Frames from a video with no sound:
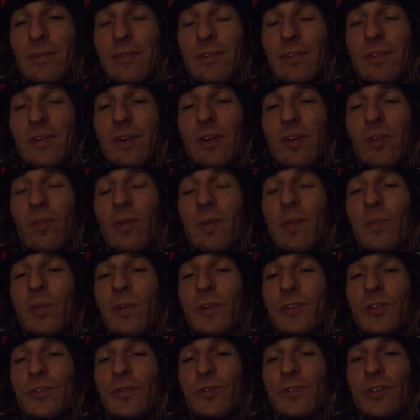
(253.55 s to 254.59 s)
You're going to reap
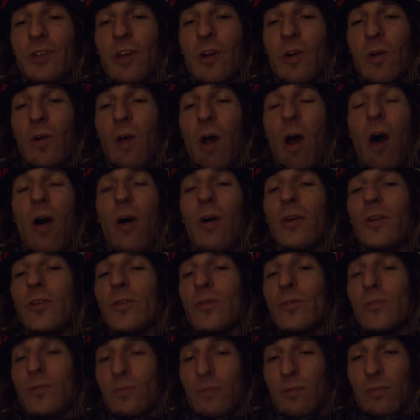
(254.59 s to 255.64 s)
what you sow. All
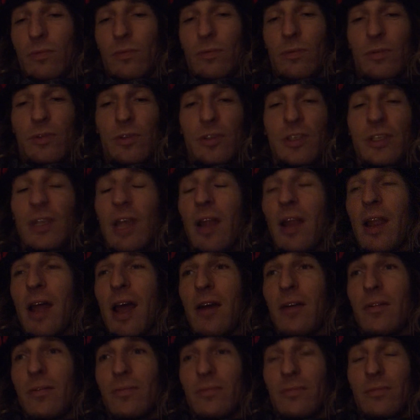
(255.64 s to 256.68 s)
you
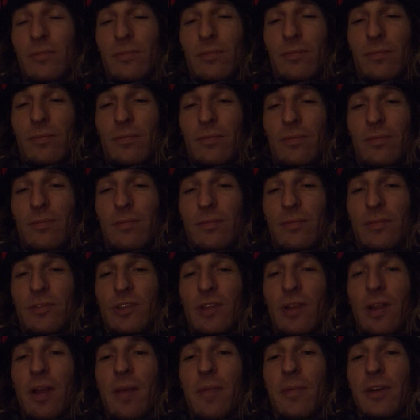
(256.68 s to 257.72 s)
sellout
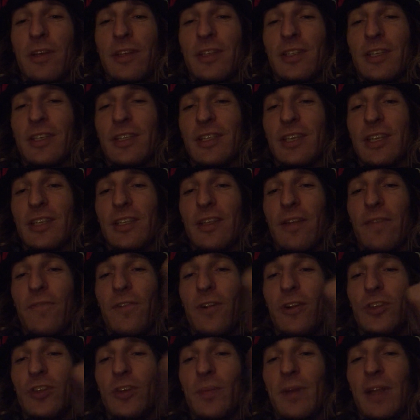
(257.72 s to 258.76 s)
celebrities, it says the
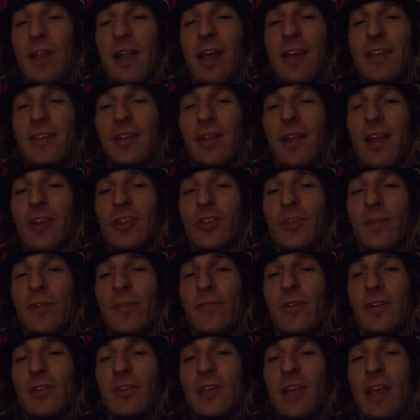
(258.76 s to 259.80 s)
first shall be last, the last shall be
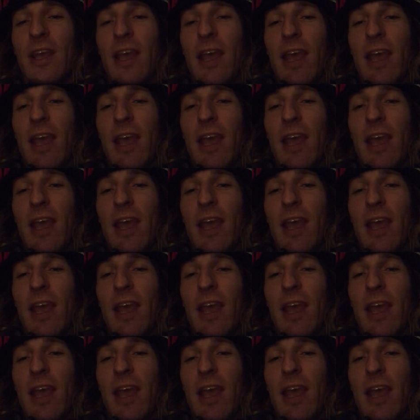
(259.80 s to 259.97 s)
first.